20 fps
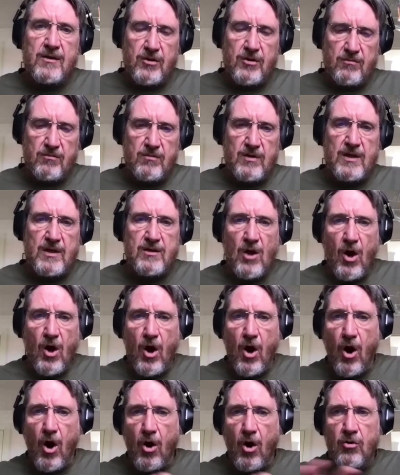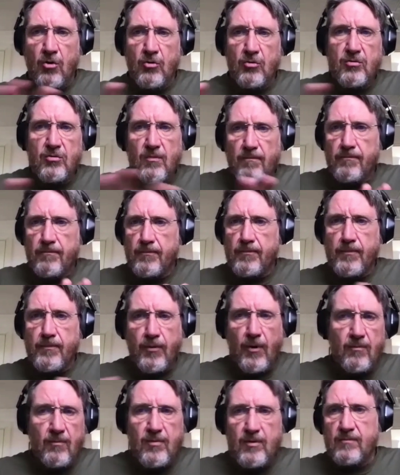So in the whole
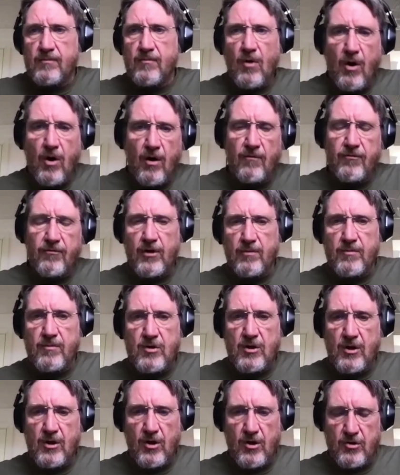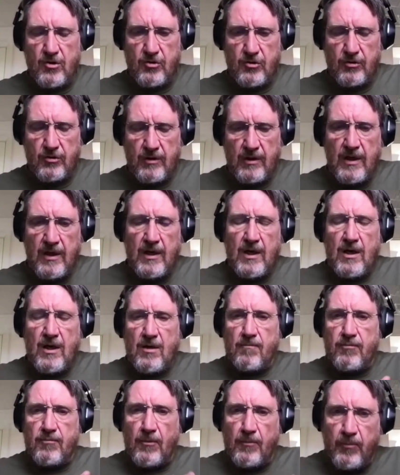problem of communication,
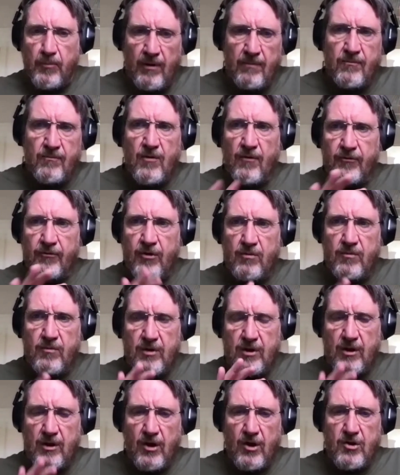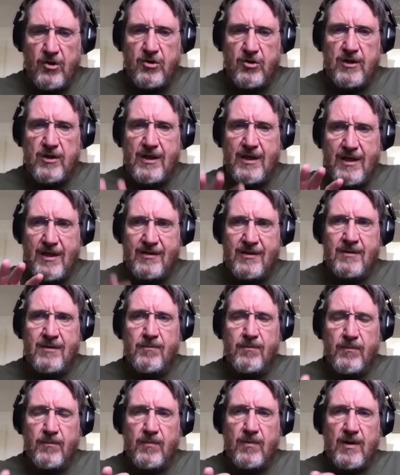the problem of communication isn't
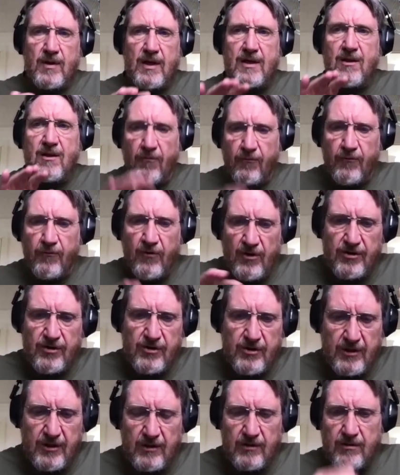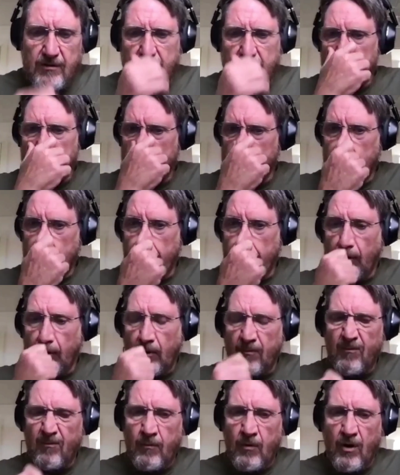in the first instance a
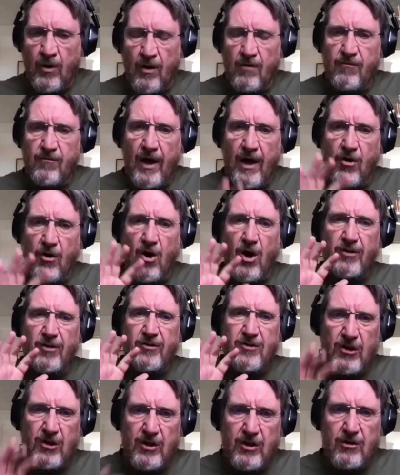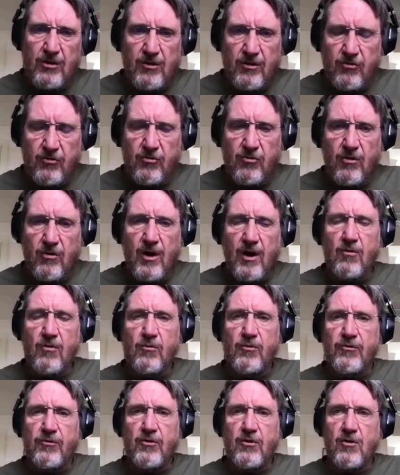problem of how articulate you are
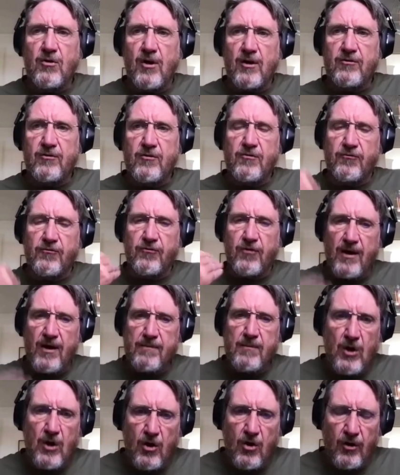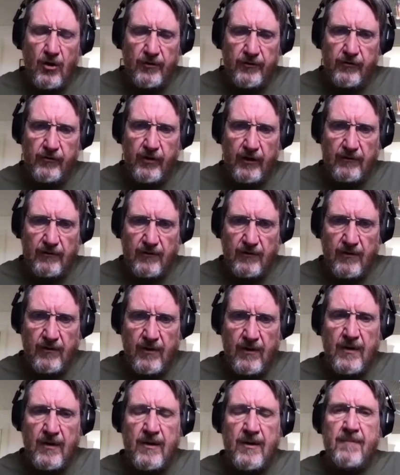with regard to framing content.
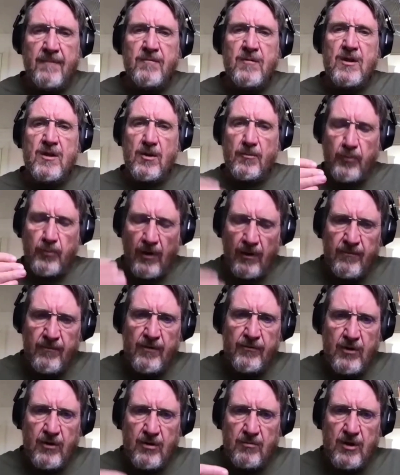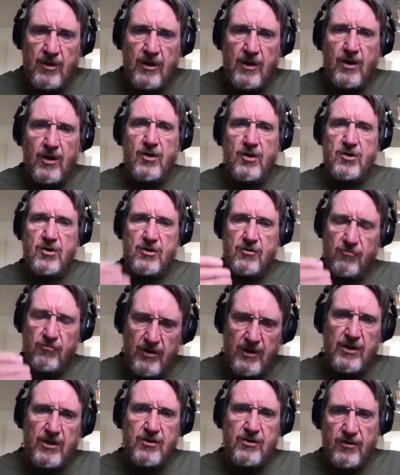The problem of communication
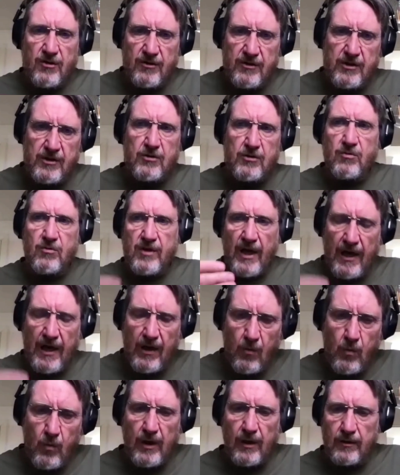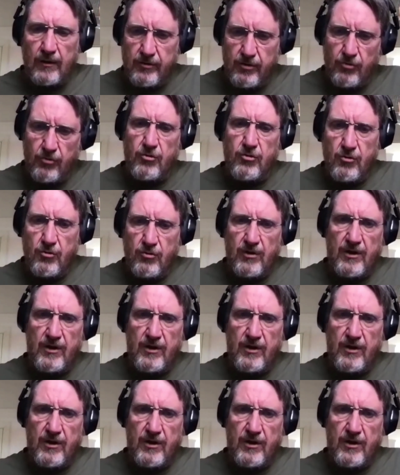really is concerned with how well do you